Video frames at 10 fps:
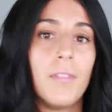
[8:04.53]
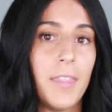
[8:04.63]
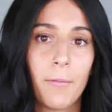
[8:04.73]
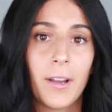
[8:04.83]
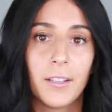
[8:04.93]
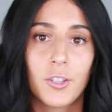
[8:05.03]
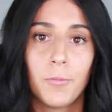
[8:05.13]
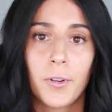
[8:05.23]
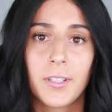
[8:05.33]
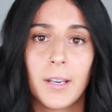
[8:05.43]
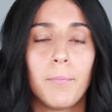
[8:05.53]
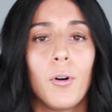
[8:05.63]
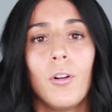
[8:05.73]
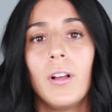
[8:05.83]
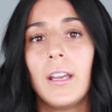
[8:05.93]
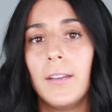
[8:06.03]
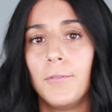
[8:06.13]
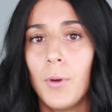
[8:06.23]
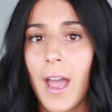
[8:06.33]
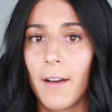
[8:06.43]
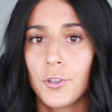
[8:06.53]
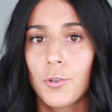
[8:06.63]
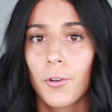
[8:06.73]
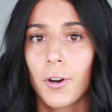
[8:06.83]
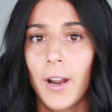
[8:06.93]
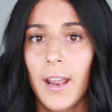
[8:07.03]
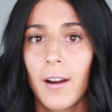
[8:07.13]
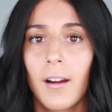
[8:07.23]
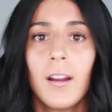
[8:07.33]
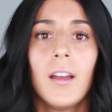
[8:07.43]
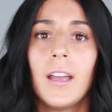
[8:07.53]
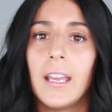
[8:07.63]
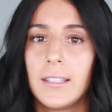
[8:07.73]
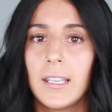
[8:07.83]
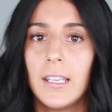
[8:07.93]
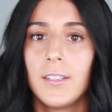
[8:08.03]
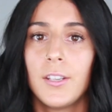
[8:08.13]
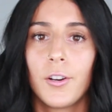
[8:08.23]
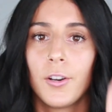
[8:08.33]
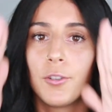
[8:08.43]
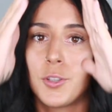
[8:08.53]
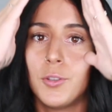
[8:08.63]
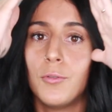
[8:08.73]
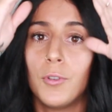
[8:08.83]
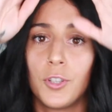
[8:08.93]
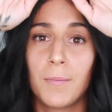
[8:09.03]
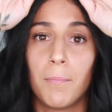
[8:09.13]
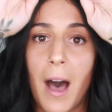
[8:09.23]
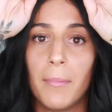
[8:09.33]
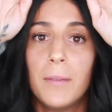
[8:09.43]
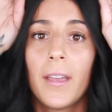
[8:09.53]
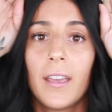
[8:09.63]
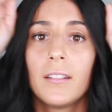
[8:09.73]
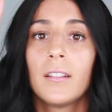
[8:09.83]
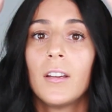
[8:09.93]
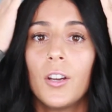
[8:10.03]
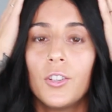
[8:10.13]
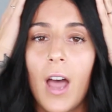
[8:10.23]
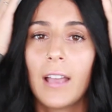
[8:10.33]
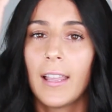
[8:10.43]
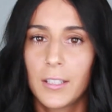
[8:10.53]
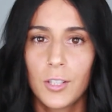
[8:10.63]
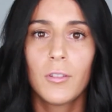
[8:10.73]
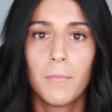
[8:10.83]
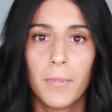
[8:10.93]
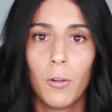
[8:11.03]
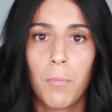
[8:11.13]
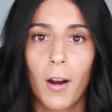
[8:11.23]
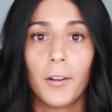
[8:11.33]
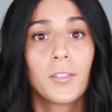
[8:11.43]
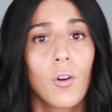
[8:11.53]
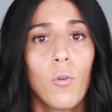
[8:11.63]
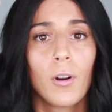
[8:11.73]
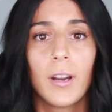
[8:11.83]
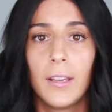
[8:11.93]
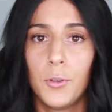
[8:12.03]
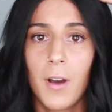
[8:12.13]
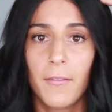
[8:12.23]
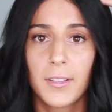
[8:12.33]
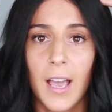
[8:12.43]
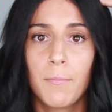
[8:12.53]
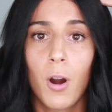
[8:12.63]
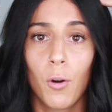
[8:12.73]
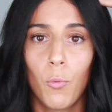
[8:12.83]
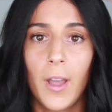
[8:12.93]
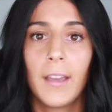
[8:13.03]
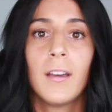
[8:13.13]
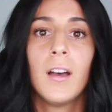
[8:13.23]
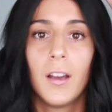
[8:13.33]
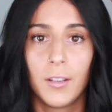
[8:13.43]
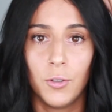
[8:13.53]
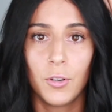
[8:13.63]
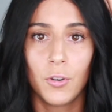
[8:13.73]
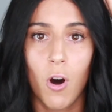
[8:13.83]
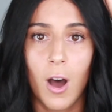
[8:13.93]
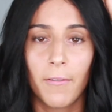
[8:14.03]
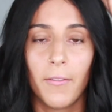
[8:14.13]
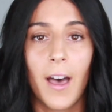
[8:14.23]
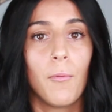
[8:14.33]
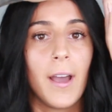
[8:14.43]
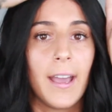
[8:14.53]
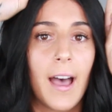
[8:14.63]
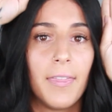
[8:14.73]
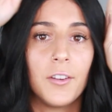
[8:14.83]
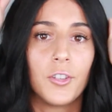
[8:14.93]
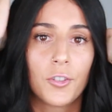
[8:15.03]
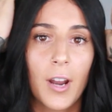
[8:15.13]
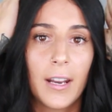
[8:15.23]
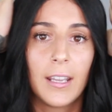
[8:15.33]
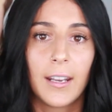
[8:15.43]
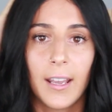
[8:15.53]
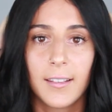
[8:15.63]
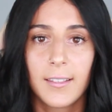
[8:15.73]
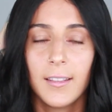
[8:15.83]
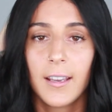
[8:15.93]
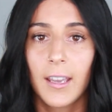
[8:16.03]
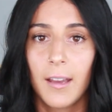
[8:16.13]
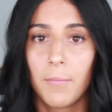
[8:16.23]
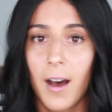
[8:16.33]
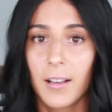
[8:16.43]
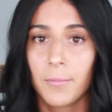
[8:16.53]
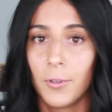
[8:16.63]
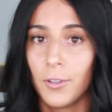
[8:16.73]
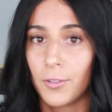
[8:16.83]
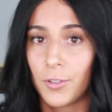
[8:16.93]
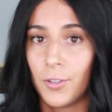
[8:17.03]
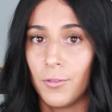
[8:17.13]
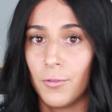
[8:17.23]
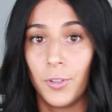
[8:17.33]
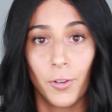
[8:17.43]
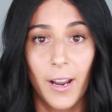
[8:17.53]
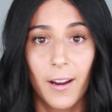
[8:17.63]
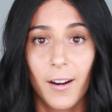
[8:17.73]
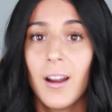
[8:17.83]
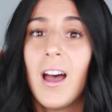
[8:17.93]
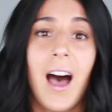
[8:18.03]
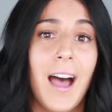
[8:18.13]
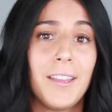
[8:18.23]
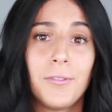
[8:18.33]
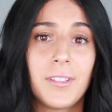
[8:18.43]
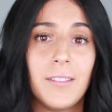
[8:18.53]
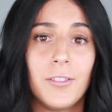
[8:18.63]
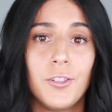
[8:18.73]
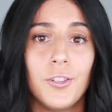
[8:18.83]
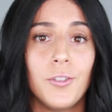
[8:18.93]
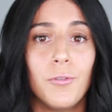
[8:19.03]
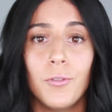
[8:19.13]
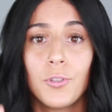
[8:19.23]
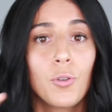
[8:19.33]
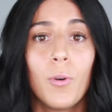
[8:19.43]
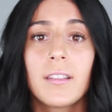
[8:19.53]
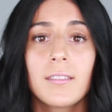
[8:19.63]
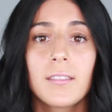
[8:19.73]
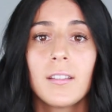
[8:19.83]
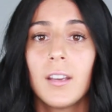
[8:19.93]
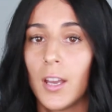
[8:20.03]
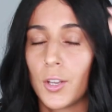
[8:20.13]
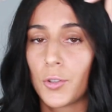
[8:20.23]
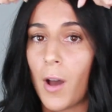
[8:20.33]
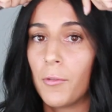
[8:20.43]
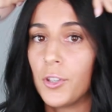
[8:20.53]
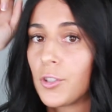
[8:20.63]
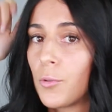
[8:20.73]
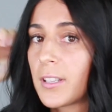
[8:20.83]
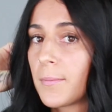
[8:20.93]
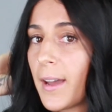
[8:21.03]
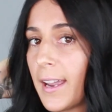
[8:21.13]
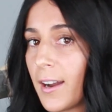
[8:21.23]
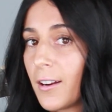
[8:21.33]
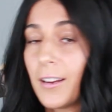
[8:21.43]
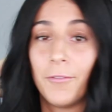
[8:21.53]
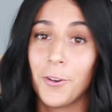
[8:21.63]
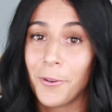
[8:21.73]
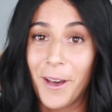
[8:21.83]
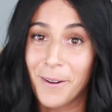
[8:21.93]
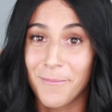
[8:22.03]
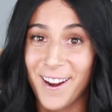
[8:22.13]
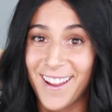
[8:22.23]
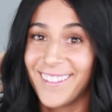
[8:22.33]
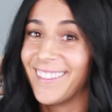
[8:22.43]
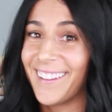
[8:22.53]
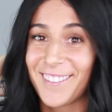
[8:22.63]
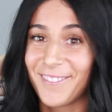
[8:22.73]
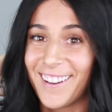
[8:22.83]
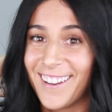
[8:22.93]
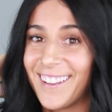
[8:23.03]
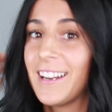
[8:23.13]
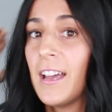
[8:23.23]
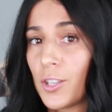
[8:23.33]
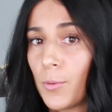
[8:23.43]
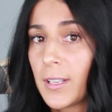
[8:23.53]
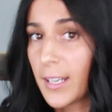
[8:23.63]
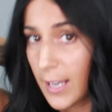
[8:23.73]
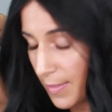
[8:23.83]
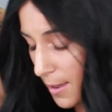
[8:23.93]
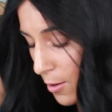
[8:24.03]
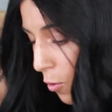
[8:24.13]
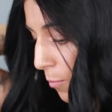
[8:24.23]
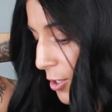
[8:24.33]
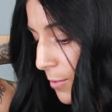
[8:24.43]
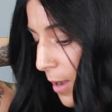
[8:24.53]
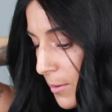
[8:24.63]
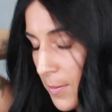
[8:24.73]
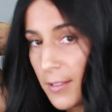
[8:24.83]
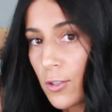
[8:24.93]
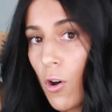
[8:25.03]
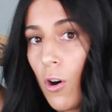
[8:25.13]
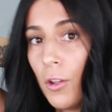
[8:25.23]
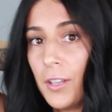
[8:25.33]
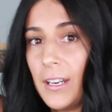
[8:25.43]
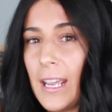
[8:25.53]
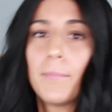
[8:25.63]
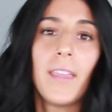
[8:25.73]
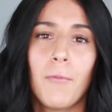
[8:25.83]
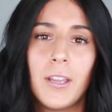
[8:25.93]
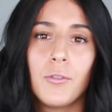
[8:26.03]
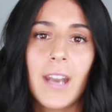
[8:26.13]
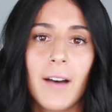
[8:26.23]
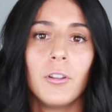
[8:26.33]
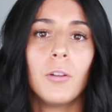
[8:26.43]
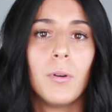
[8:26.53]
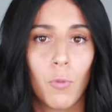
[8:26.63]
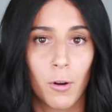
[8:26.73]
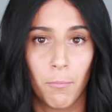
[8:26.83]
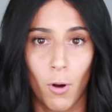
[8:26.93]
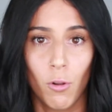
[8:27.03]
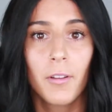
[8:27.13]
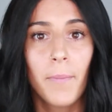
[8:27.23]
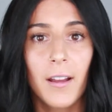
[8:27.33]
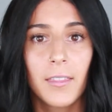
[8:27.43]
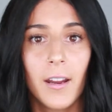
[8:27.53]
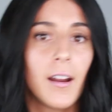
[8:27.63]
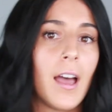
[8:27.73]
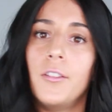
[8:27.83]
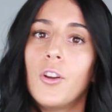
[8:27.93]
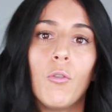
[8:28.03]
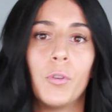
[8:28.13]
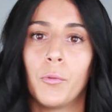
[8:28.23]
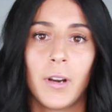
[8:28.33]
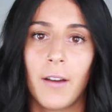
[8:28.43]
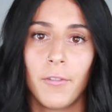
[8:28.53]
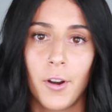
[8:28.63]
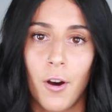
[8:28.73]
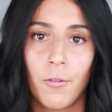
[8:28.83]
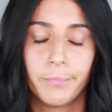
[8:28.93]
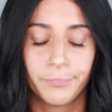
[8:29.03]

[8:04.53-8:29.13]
That way it's super simple. If you have shorter hair, it's easier to just bobby pin. I like to do the middle parts, or if you have a side part wig, you can go off of that way and then just try to get it as slick as possible to your hair. I used to even do twists. So I would just twist my hair. If you don't know how to braid, that's fine. Twist it and then a whole bunch of bobby pins all in the nape. That way you can have a little bit more bulk back there and no one would ever know.